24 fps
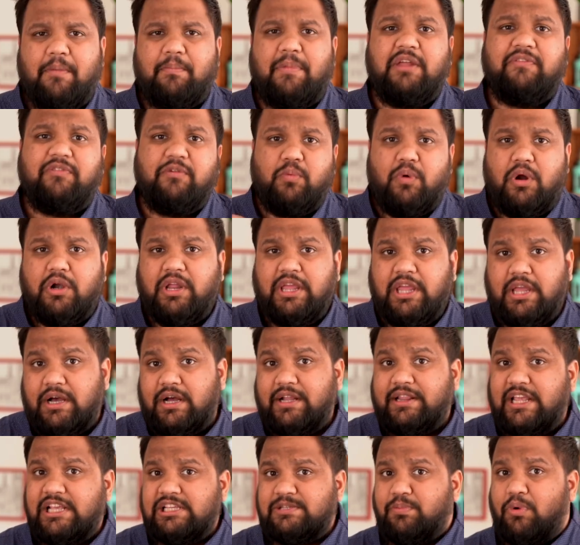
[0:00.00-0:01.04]
But if you want to
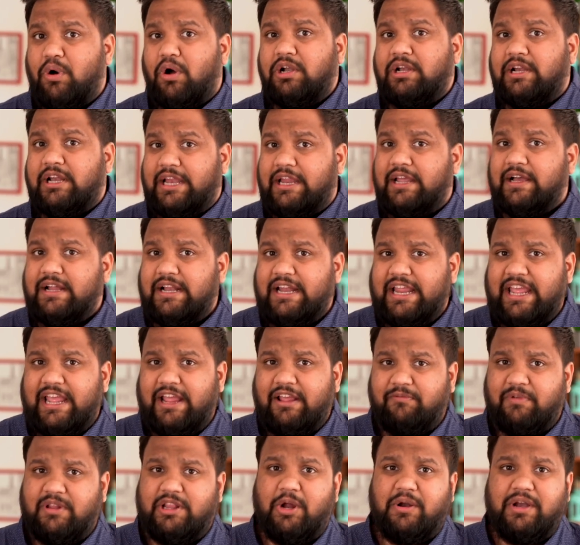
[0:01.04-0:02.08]
hear things more
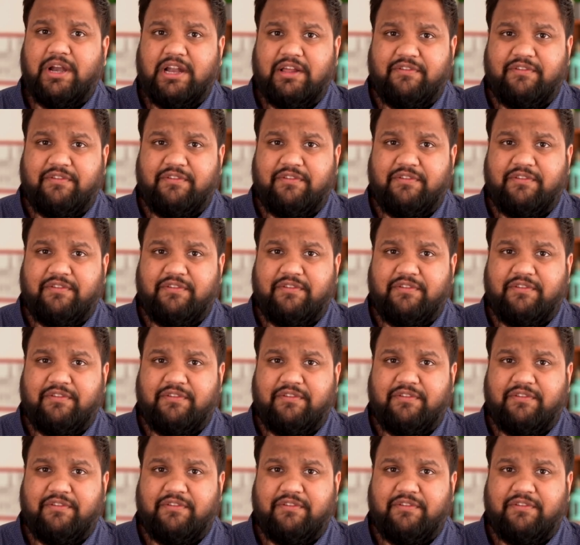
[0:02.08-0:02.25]
clearly without